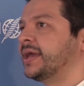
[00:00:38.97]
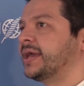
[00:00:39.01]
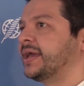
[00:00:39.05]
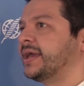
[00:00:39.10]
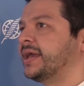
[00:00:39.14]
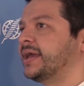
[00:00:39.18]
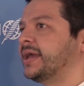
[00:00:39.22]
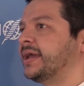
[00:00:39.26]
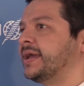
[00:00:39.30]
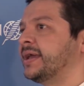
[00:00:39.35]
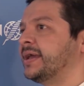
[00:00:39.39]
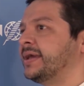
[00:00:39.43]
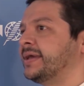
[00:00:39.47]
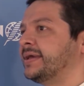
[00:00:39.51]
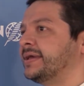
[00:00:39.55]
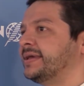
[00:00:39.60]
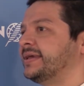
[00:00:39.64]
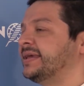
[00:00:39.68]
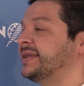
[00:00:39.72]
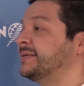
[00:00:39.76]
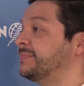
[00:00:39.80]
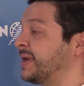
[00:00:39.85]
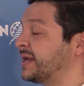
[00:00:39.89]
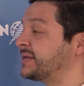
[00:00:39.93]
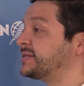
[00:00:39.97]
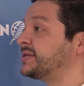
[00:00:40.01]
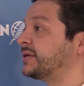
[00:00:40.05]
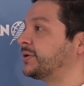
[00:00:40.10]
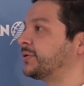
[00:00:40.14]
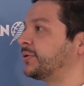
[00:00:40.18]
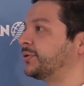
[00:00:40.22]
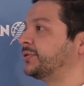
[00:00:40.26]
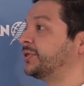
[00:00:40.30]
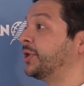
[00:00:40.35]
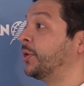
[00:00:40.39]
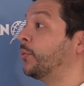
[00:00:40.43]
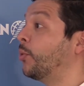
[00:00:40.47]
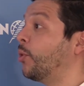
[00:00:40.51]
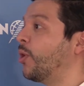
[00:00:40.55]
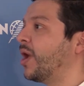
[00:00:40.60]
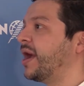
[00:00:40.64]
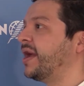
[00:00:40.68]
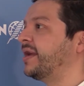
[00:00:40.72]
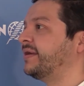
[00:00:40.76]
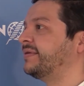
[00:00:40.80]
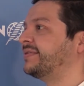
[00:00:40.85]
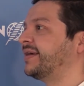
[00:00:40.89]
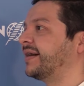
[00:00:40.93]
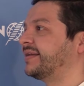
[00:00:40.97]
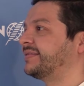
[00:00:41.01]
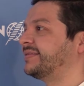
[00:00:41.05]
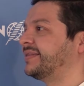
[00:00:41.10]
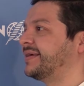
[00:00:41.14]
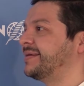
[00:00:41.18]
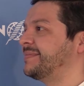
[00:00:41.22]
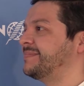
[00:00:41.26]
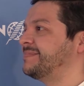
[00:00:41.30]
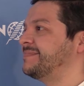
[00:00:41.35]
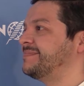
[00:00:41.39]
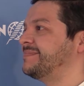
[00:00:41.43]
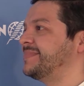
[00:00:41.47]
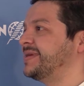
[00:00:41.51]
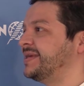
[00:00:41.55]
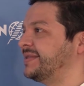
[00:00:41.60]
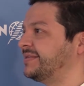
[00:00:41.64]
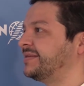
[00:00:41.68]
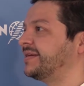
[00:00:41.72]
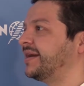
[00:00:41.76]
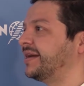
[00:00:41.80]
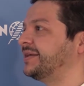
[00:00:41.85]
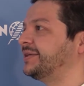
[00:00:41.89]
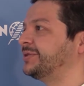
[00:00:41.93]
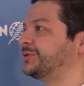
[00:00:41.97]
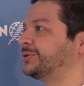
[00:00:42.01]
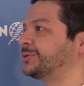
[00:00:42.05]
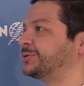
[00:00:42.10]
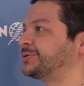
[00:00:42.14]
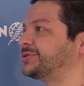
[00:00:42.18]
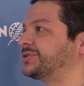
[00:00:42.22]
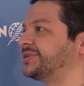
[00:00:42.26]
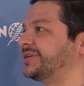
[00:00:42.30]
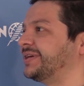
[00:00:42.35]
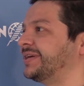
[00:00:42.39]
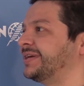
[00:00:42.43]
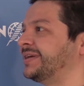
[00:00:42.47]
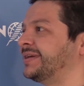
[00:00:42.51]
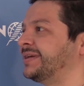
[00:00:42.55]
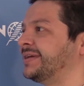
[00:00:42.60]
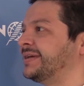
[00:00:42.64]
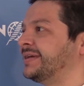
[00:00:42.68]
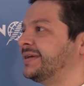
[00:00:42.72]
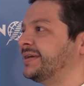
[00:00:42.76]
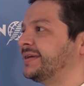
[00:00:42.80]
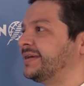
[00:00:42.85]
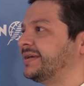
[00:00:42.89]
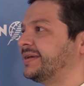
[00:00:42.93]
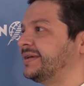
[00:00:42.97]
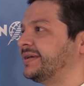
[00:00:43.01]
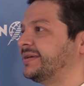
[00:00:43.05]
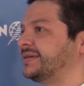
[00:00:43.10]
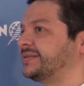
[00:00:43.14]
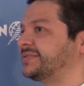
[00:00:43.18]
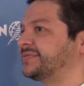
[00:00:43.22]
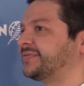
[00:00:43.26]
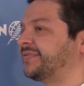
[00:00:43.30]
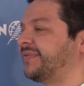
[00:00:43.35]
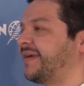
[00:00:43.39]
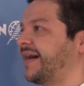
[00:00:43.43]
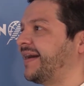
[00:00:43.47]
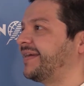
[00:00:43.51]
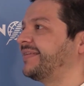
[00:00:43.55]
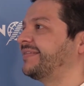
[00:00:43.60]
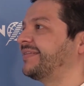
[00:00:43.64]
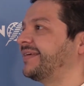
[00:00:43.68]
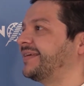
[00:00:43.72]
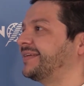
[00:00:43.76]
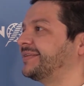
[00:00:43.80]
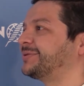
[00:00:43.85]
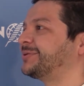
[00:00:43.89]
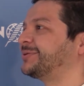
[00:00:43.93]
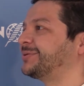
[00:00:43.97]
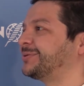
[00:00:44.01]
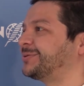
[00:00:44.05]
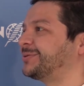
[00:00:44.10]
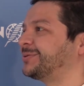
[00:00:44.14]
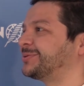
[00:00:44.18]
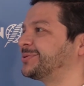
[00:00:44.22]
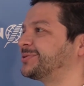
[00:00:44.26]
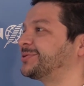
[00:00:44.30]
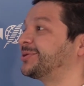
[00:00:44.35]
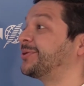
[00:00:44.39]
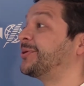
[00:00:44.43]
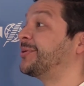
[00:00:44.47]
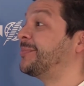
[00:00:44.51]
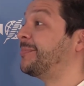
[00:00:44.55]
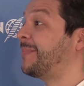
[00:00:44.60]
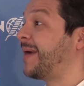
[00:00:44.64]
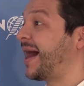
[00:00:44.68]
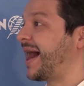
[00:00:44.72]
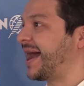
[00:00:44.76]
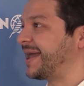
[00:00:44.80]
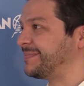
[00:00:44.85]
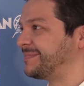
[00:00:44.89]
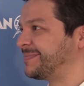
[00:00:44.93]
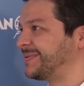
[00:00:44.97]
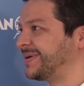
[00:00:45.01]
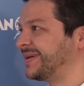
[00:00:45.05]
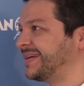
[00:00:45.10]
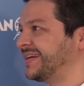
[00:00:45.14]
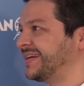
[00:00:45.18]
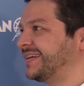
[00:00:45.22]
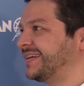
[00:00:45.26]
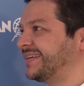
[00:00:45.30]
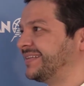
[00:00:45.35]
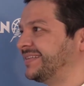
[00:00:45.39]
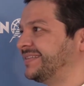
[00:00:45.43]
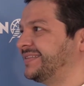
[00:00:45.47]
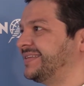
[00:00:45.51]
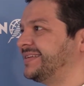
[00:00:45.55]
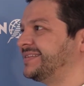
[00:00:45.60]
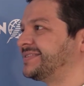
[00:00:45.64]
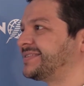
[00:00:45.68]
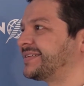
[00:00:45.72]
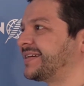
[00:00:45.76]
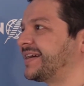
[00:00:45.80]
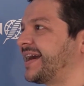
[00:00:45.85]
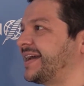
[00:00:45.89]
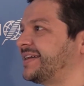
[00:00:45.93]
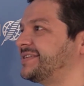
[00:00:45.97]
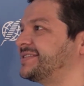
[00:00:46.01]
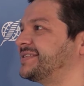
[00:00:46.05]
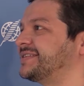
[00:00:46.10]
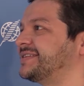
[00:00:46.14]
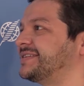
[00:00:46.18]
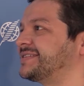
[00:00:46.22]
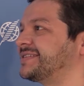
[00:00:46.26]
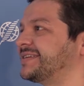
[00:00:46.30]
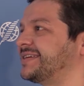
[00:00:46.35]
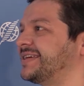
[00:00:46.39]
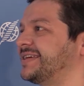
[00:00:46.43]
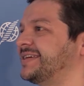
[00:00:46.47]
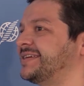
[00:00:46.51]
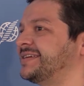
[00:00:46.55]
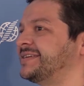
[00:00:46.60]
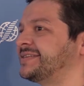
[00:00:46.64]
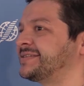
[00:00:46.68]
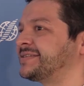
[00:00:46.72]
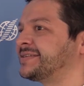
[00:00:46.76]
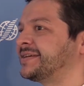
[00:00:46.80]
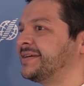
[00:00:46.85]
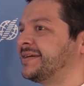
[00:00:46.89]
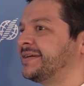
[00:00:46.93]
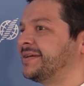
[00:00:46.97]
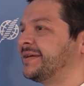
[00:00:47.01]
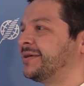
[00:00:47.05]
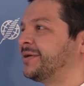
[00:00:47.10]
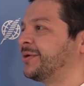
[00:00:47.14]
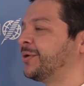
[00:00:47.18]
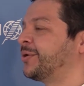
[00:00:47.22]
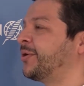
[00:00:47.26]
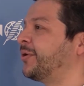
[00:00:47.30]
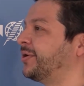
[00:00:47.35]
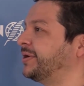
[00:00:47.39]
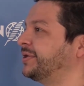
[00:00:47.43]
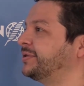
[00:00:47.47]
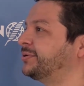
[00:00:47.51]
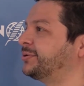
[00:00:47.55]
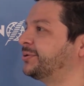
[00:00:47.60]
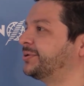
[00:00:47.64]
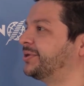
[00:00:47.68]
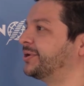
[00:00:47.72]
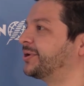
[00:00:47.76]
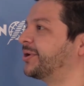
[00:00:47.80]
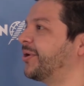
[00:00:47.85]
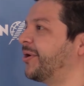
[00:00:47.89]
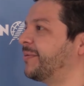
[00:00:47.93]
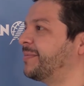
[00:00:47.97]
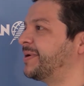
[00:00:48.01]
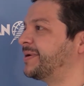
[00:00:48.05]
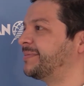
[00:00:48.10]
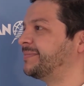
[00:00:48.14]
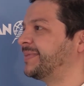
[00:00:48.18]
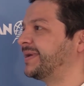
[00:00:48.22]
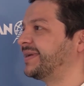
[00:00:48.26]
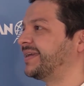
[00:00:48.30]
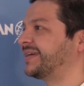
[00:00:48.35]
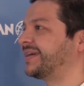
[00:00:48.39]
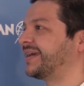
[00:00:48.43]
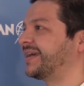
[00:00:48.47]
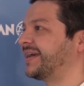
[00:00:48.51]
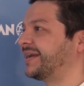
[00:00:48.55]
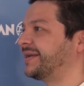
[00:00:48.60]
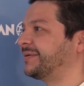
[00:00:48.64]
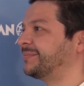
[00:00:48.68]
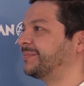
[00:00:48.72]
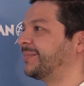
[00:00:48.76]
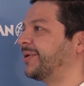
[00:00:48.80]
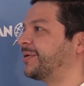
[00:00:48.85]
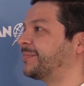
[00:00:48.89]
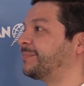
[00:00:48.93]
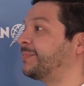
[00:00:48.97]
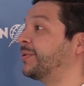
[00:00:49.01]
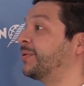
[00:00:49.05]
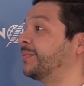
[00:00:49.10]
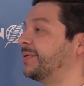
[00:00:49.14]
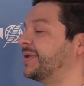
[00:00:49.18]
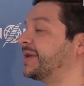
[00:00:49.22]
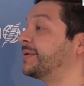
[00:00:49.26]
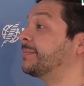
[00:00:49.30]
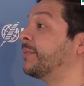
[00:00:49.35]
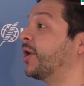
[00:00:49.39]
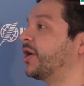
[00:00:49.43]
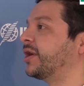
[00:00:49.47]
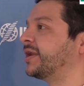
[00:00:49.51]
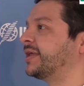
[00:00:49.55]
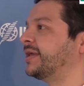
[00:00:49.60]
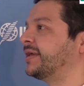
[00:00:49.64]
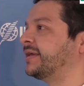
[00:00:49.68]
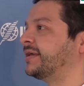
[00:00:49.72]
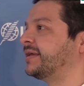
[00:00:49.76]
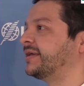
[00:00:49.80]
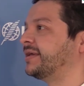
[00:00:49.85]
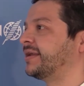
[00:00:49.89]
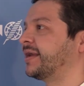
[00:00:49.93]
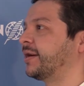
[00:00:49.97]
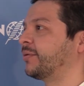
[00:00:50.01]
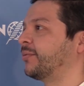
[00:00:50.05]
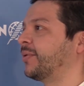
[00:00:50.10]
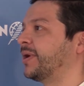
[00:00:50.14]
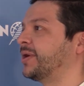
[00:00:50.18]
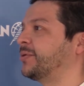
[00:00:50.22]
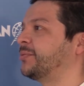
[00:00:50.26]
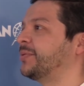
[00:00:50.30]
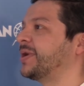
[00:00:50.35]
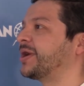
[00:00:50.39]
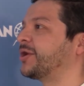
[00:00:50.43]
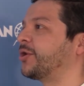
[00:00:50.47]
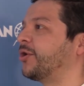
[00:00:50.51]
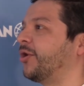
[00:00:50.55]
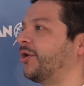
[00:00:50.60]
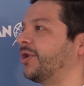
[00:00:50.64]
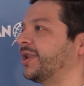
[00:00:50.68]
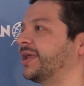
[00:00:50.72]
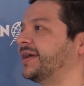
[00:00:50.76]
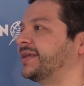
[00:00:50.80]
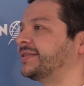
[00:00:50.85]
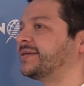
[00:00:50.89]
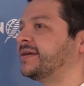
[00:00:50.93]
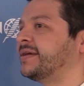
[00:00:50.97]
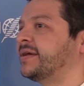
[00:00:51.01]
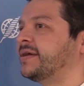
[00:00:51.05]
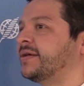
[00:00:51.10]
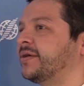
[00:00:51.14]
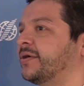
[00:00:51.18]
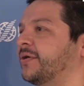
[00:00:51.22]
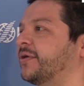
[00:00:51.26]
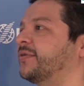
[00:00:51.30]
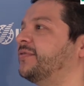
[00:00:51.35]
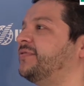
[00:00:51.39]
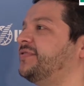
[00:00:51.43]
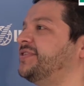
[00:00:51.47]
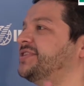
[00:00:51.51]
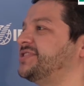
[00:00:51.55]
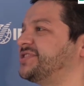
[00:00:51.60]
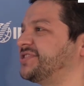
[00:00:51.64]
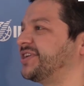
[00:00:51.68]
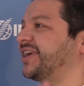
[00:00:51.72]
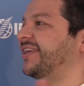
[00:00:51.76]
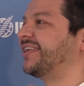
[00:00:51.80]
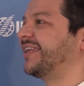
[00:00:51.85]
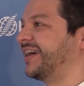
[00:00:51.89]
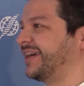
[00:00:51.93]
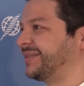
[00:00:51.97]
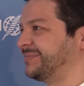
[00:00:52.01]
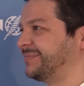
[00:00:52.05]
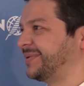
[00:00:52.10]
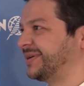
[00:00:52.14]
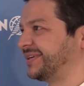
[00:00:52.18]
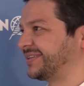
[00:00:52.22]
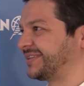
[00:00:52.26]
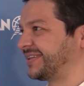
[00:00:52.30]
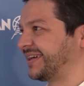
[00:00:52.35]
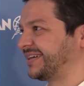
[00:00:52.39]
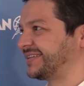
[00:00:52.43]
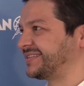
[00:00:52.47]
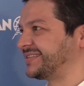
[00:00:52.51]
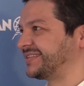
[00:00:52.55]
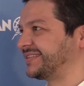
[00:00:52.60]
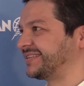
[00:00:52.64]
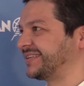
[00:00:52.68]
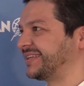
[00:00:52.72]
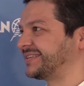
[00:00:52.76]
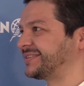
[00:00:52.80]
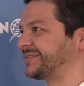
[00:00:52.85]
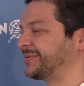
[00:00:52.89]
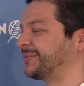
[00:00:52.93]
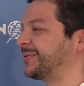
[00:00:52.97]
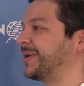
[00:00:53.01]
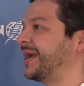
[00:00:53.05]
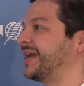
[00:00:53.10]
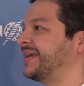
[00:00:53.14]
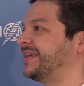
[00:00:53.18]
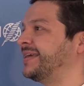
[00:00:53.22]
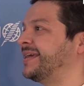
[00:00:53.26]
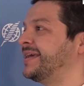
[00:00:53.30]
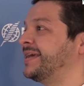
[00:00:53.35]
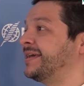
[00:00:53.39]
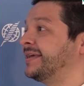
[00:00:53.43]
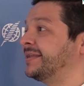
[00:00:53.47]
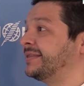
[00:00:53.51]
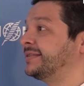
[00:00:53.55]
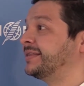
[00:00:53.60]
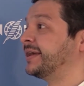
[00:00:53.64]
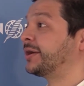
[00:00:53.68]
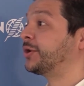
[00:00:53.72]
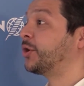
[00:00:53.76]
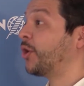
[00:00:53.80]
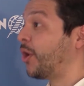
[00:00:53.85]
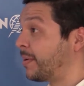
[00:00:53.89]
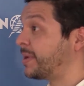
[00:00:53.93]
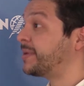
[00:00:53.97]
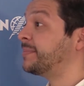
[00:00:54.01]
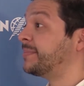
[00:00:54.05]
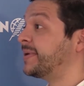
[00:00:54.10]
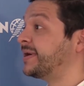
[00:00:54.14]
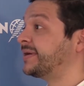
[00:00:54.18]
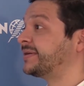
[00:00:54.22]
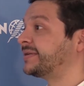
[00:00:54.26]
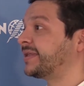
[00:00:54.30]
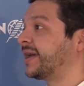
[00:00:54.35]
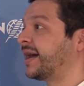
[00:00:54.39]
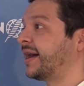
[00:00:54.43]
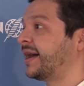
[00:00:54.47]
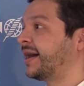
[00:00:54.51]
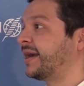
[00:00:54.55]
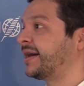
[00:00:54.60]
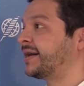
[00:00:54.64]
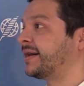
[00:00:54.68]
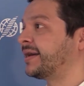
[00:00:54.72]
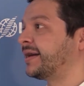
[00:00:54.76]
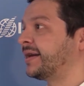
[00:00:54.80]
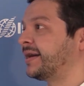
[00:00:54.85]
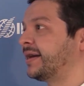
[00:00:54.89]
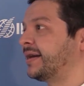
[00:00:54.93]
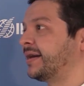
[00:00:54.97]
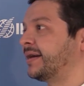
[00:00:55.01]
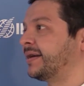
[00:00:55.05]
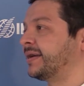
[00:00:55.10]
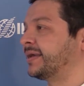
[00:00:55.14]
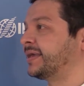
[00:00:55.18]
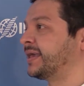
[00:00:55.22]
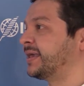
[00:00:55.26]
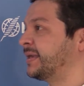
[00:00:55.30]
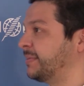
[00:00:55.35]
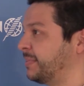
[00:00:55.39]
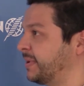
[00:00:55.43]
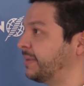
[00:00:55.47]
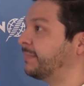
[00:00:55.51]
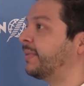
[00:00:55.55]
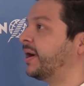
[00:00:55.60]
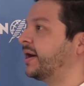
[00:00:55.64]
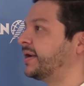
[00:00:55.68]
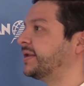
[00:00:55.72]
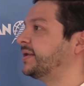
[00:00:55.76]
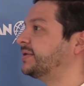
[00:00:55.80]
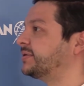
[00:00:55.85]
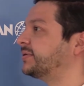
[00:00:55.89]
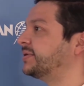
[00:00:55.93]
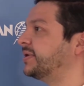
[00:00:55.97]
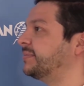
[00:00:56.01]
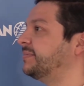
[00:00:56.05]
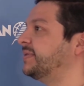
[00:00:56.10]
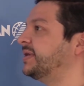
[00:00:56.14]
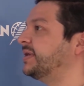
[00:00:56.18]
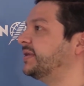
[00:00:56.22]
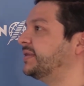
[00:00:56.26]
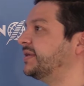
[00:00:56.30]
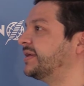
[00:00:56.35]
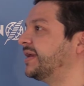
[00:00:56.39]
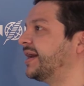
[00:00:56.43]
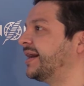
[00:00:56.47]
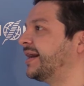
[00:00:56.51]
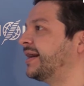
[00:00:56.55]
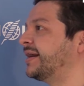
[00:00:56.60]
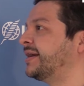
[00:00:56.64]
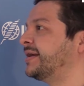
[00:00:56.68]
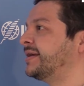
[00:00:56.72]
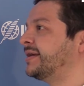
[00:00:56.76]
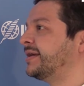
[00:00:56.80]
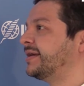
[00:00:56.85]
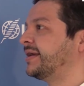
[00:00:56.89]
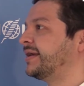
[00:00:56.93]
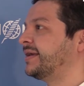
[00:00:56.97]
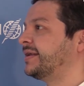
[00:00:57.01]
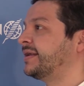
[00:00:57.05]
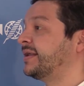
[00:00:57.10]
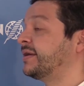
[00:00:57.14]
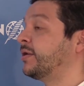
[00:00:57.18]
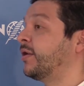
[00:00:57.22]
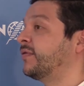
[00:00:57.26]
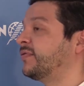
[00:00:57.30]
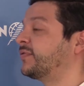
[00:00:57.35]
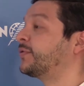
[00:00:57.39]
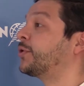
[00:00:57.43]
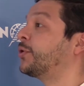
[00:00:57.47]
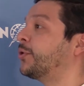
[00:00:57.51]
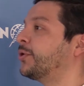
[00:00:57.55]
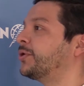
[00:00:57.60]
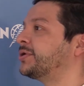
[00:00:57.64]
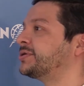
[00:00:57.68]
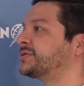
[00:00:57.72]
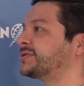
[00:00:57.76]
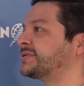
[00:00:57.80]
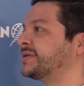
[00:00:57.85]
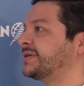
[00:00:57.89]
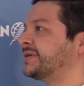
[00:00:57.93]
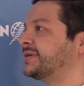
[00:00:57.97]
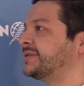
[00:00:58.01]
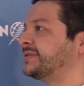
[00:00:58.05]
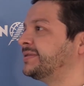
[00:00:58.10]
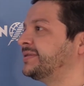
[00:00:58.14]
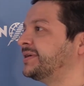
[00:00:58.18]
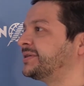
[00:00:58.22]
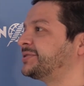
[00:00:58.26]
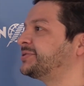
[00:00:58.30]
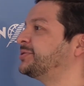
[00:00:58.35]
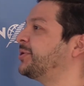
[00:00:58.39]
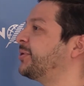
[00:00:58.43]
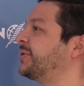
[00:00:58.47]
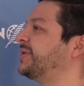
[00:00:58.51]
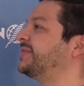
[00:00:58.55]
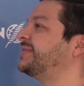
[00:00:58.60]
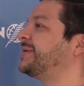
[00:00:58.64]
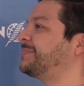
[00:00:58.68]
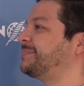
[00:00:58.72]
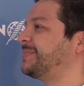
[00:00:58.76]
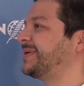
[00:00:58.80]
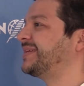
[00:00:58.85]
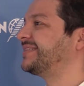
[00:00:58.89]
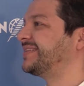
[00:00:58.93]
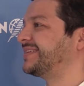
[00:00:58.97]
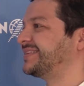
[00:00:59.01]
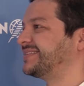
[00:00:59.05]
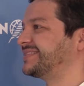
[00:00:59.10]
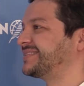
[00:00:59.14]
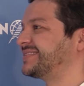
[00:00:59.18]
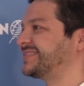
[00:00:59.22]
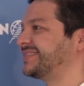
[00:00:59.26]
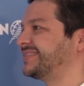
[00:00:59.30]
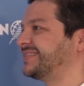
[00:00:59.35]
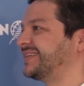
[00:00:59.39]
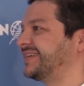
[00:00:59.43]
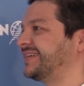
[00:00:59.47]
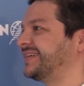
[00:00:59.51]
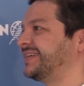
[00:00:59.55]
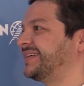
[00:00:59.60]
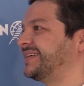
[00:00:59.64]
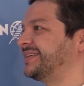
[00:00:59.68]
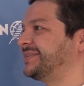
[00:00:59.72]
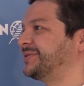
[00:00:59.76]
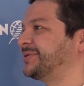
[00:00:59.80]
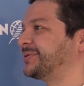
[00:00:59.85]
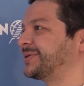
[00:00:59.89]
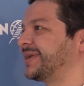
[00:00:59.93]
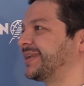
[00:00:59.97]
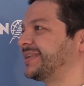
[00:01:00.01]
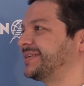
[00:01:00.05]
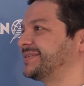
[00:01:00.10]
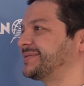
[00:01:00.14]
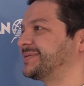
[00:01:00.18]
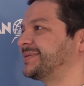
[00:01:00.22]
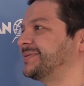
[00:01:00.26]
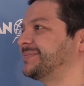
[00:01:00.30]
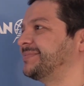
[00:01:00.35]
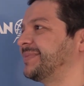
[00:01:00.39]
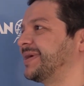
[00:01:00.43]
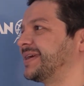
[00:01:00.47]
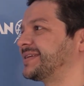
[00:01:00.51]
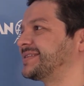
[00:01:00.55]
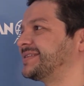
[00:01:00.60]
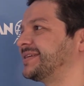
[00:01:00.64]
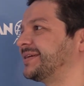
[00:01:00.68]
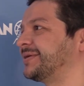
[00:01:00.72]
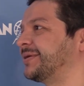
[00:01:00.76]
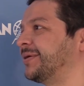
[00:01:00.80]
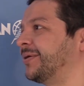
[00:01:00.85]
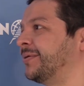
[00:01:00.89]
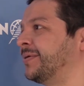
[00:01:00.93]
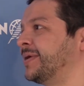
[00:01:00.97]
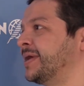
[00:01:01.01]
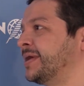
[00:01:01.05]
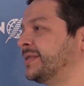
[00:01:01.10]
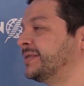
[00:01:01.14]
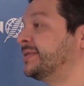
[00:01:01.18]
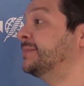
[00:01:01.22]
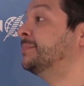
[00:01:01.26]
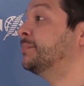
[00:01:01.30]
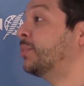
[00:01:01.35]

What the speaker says: In Mexico, the way that the media industry is finding to survive this crisis is going to the government and getting more public money in a way we call it official advertising. That's the way the government are giving money to the media. And of course, there's no independence in the journalists in Mexico. The